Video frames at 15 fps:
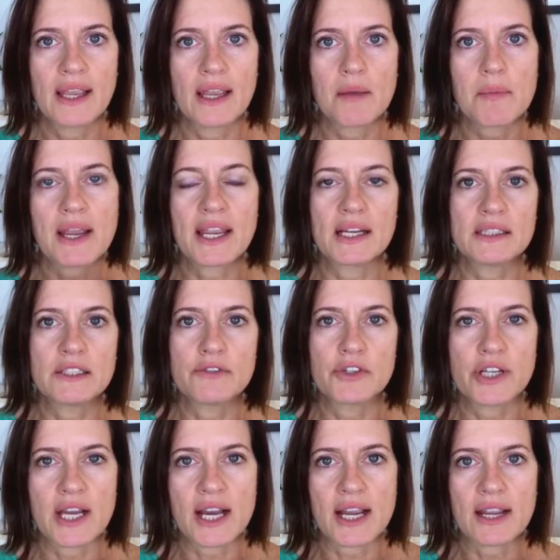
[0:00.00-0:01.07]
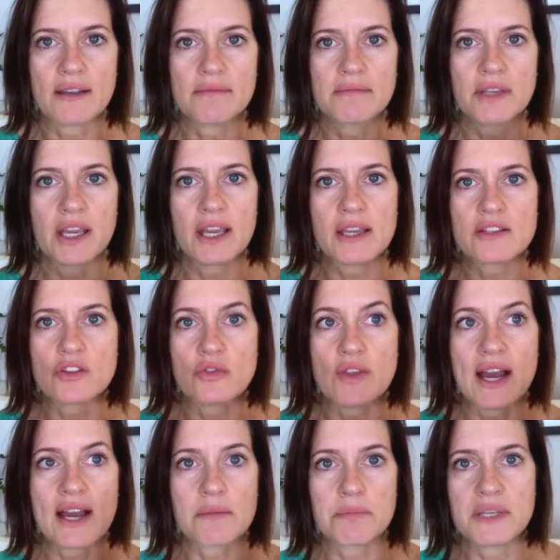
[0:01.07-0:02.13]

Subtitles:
Am I going to live or die? Okay, so that